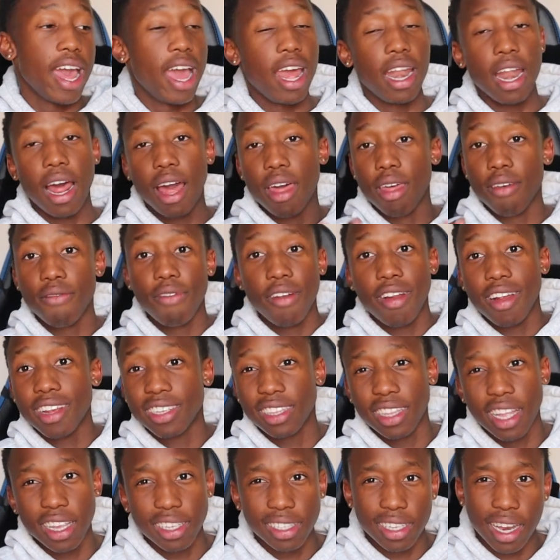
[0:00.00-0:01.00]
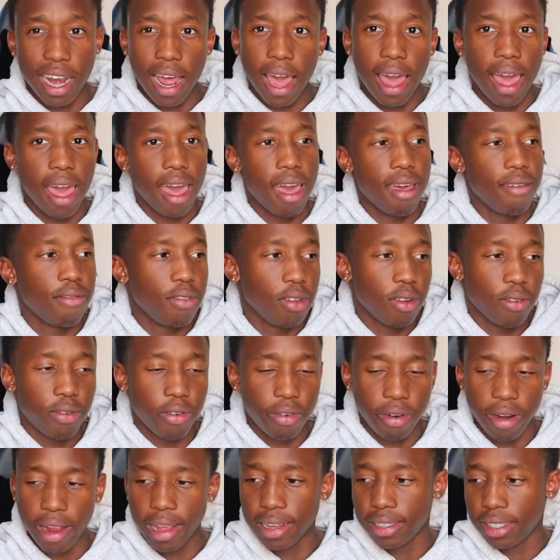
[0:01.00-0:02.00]
and other various things that I have, you
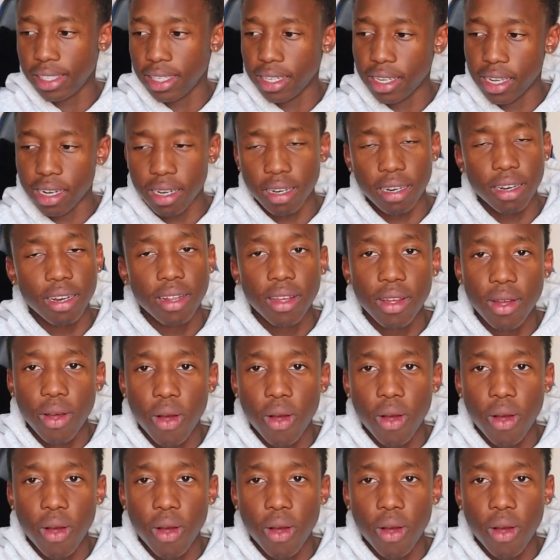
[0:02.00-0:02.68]
know, for racing and,